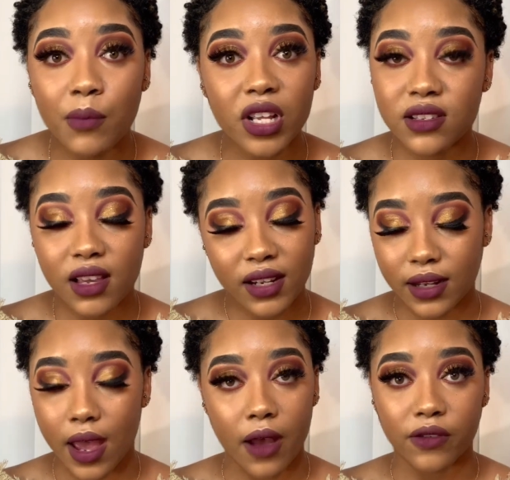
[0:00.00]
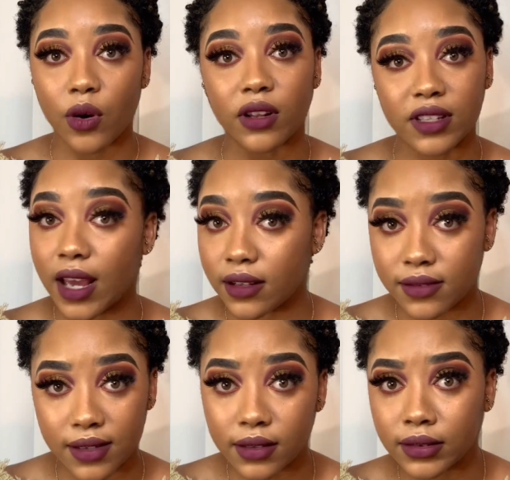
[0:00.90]
not saying that I have all the
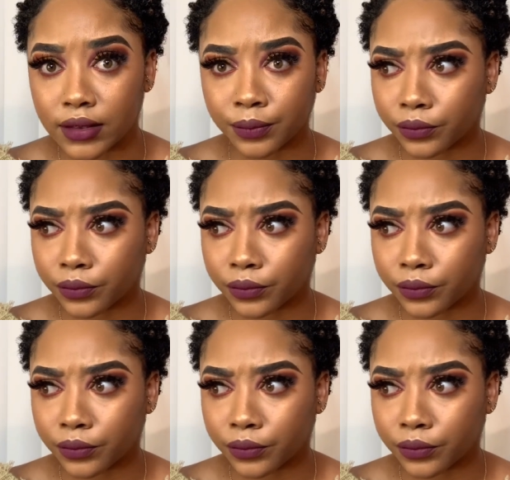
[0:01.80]
answers.